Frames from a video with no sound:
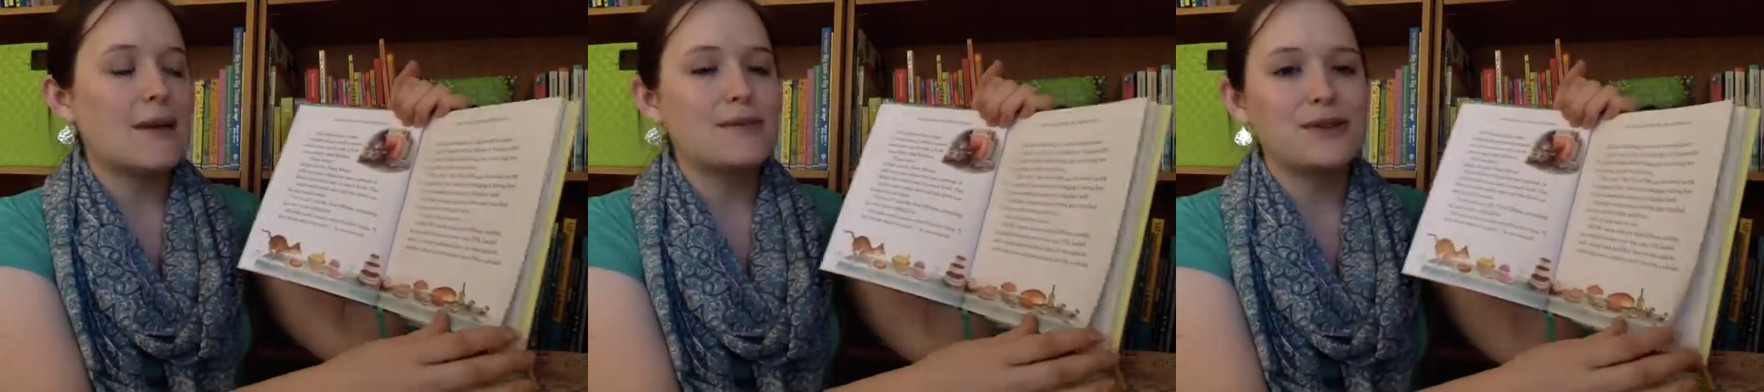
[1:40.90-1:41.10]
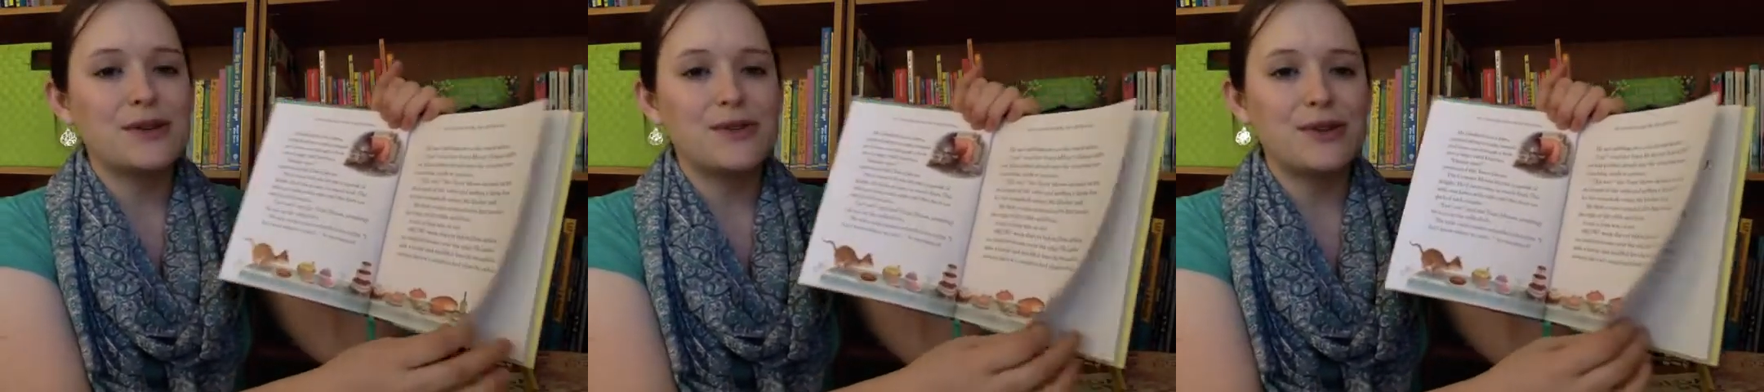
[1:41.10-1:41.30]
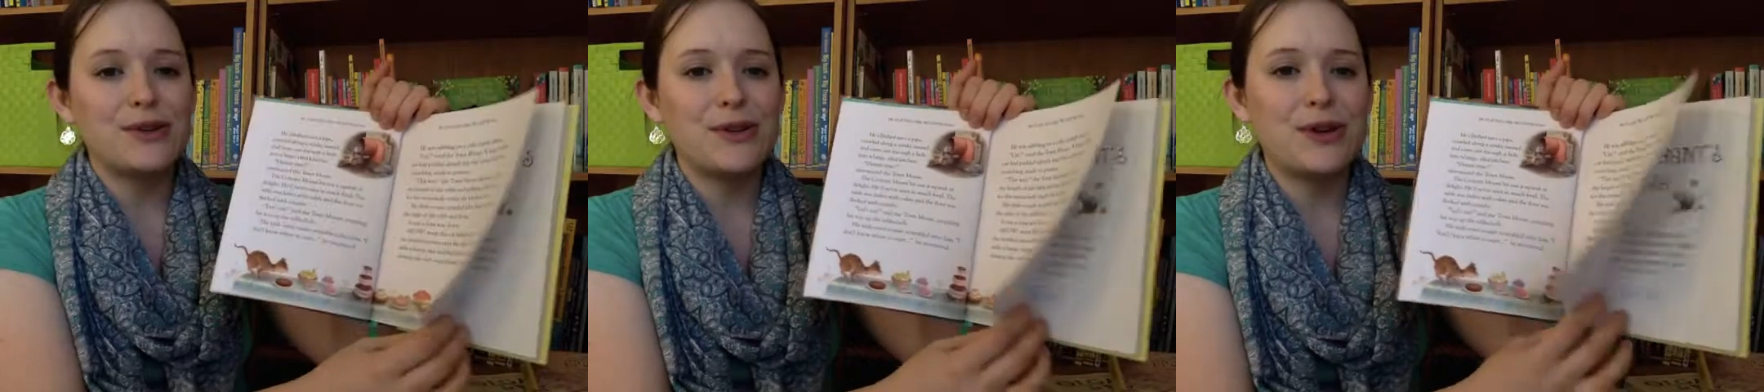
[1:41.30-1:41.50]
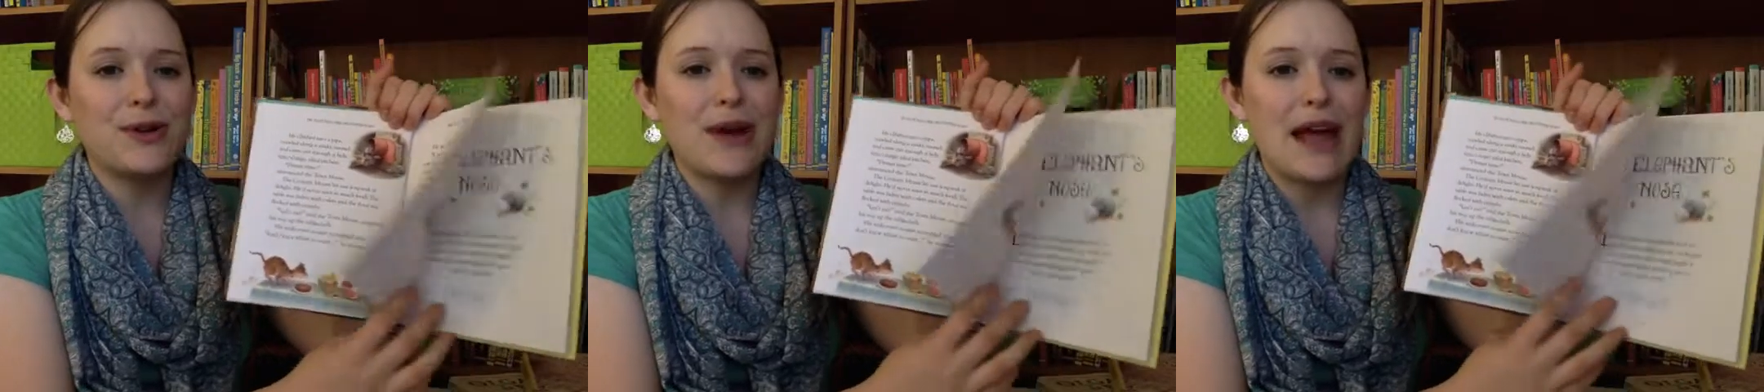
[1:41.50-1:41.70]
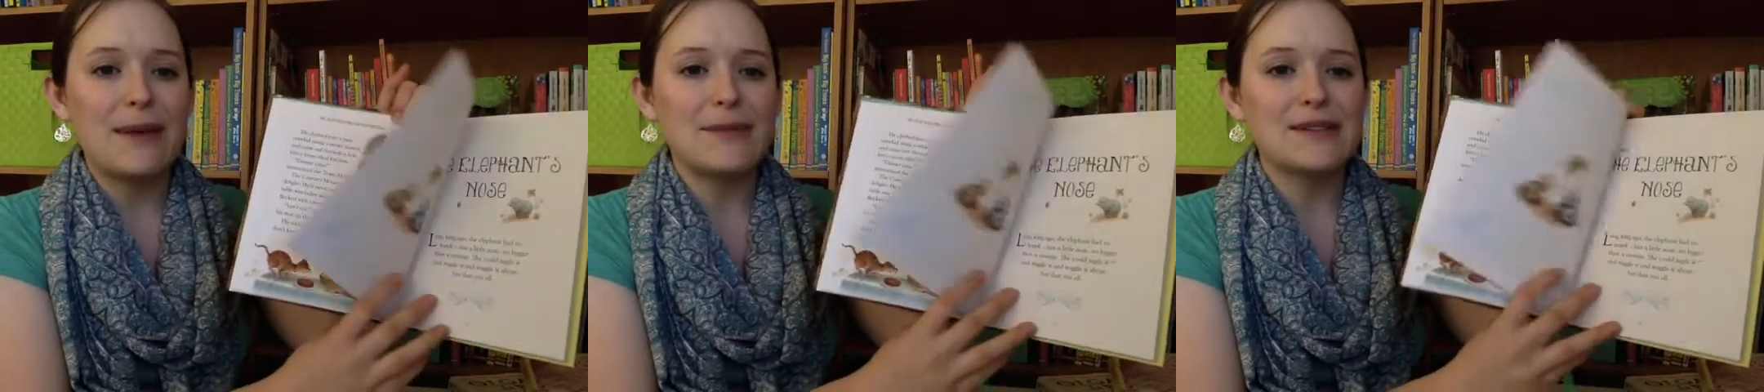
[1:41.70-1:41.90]
children who
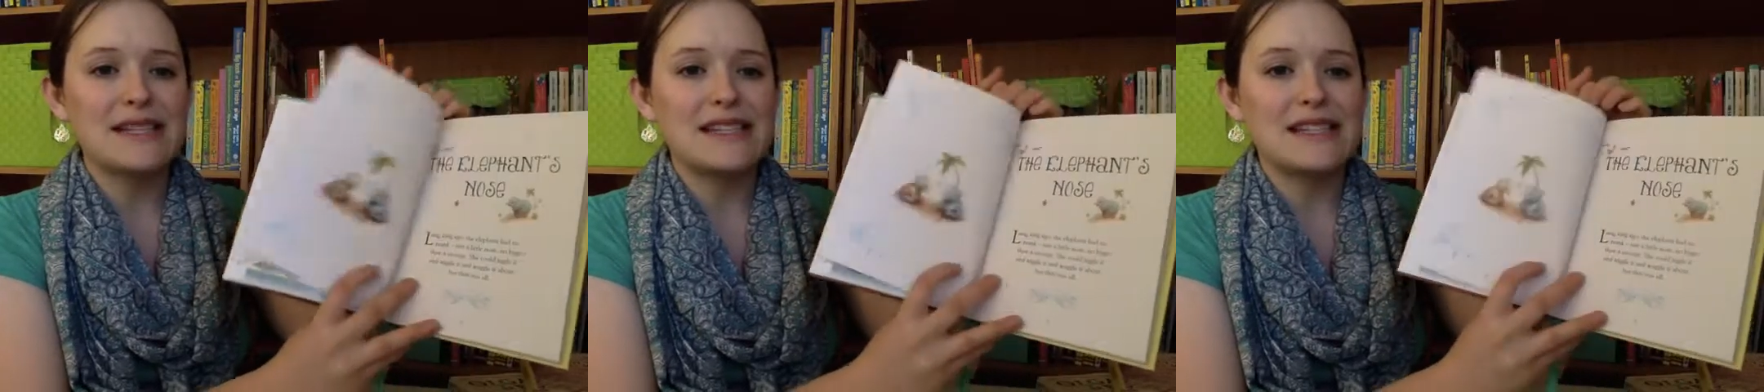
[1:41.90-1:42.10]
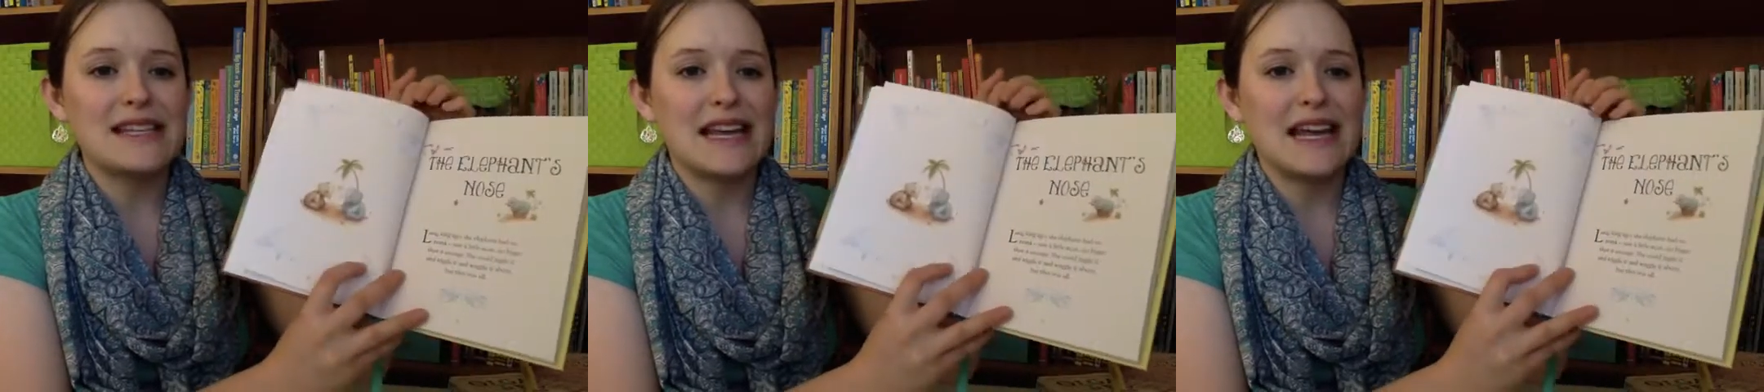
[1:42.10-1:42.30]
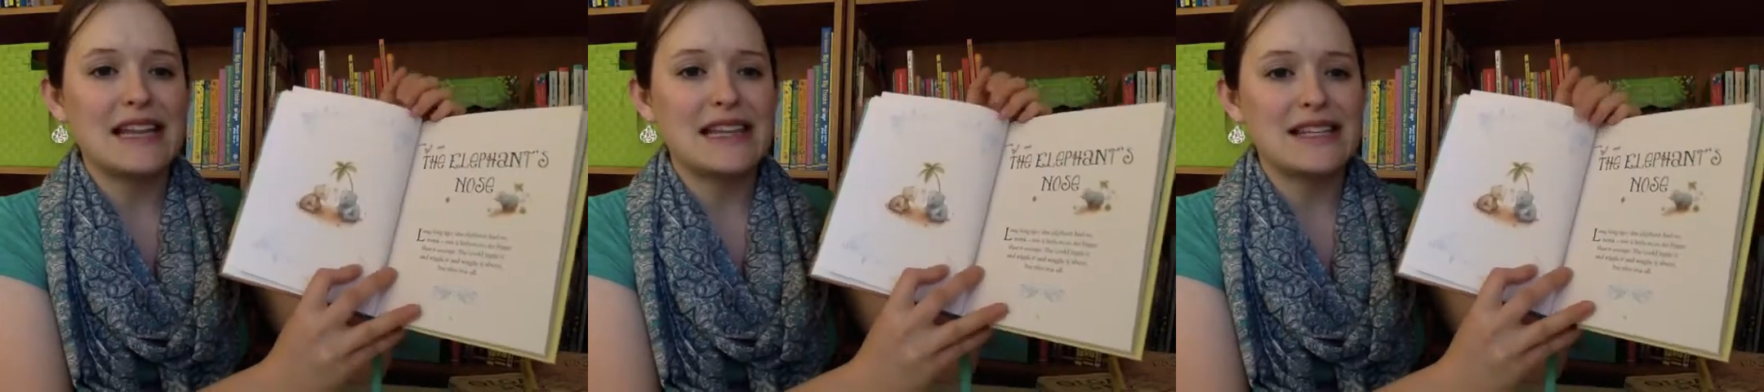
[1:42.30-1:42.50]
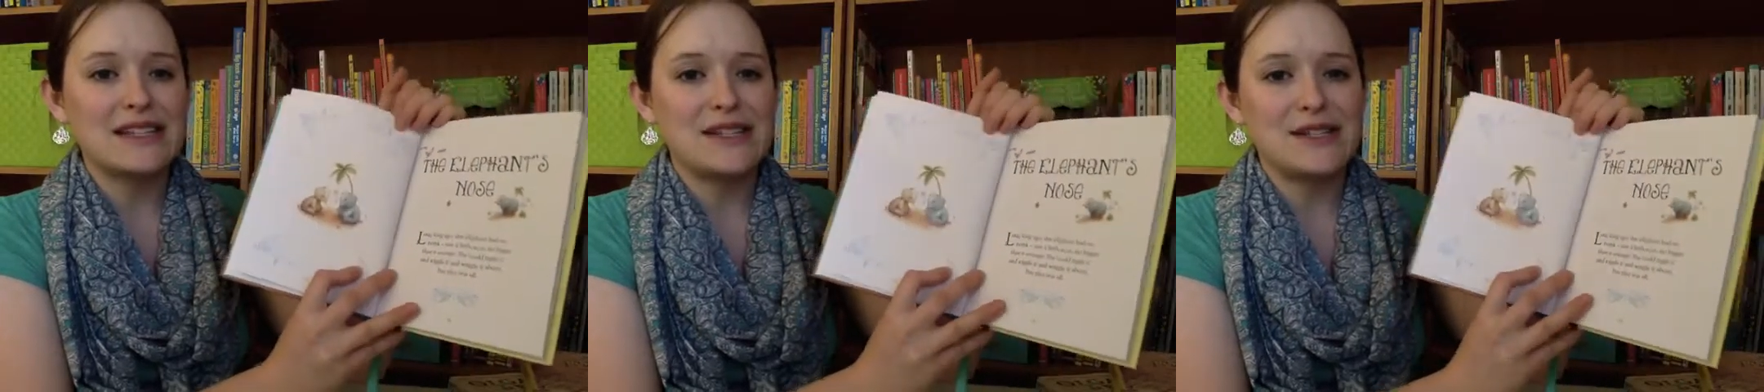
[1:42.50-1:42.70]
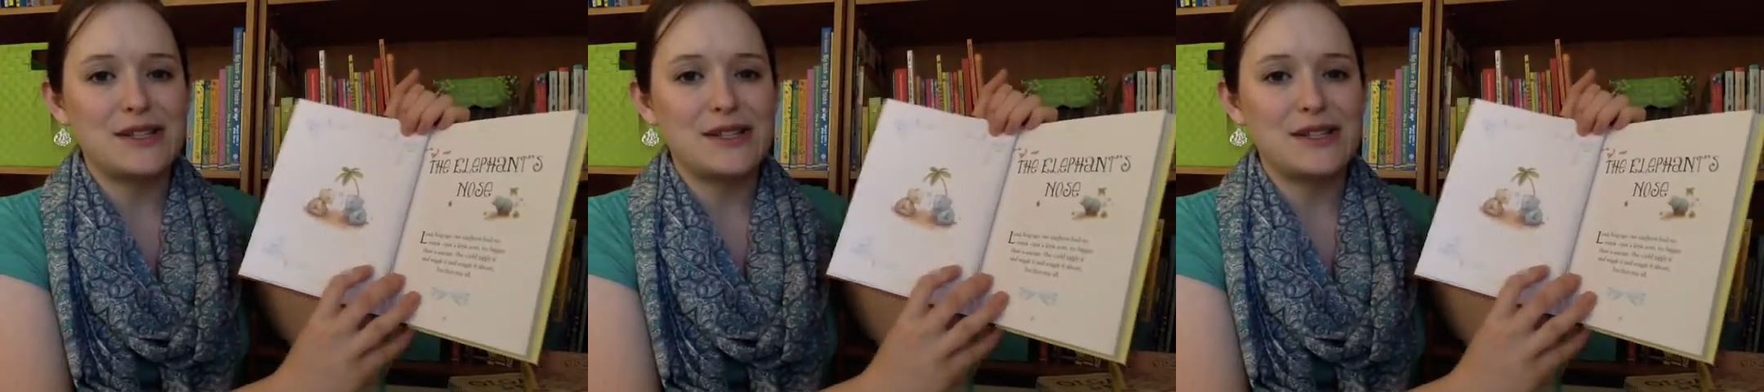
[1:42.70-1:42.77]
are able to sit and listen